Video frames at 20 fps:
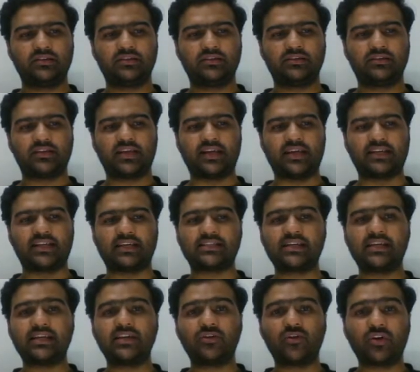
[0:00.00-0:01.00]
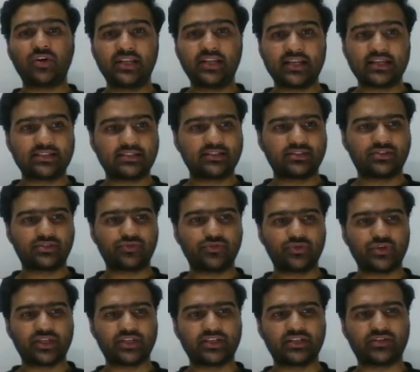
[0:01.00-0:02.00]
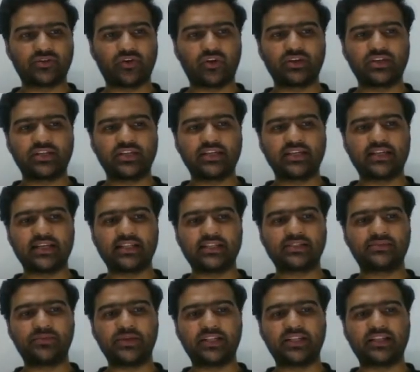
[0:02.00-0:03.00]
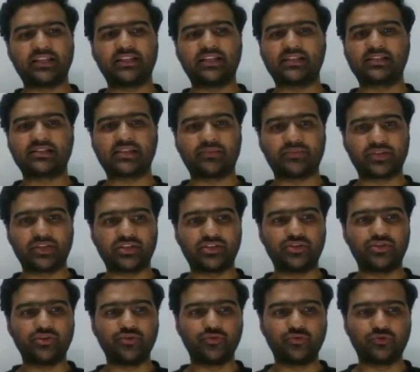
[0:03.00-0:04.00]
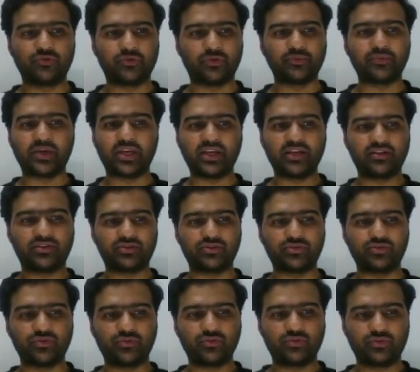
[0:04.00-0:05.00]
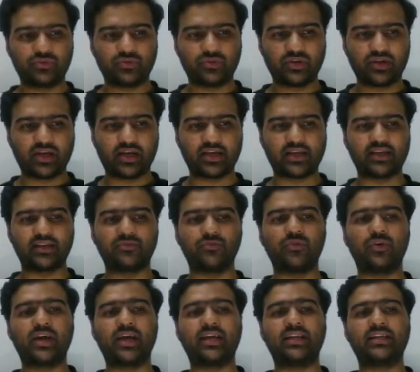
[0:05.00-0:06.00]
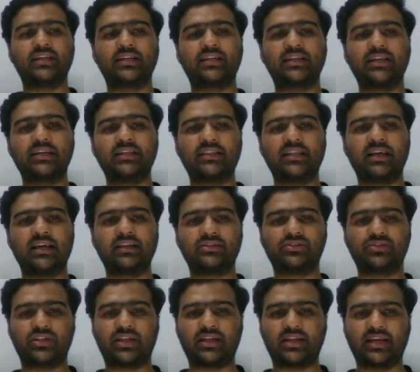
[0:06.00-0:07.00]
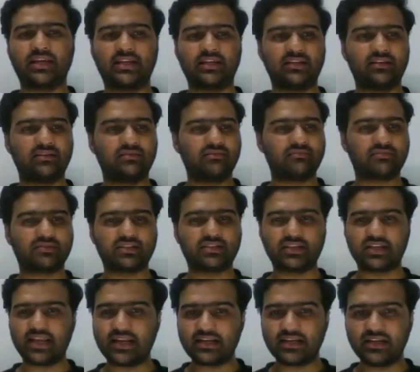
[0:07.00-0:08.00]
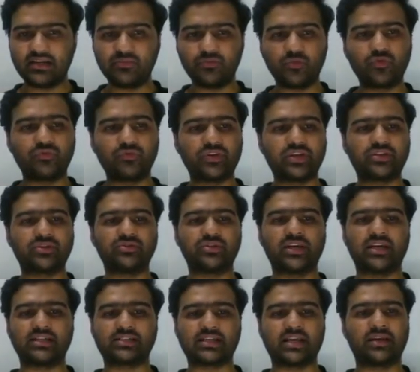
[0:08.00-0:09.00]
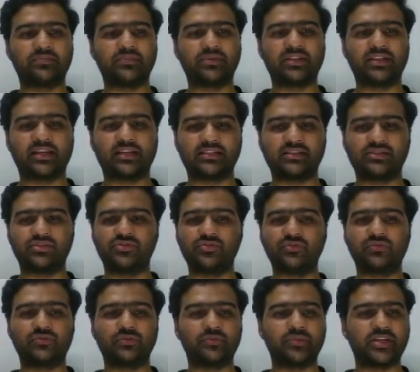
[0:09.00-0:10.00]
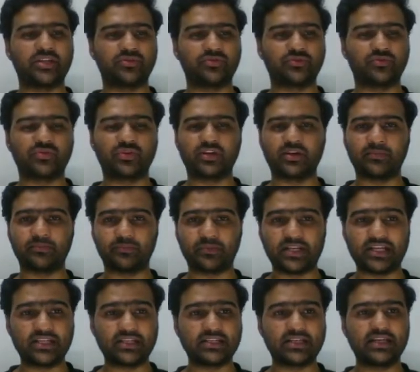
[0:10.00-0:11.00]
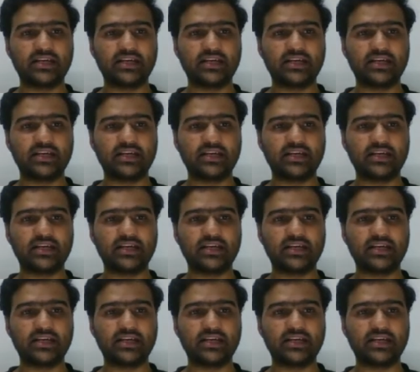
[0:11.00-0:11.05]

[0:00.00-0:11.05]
Right, as I log in as the student, it already tells me that there is something due for me to do. I can go ahead and click that so that I directly move into the assignment that is due for me to complete.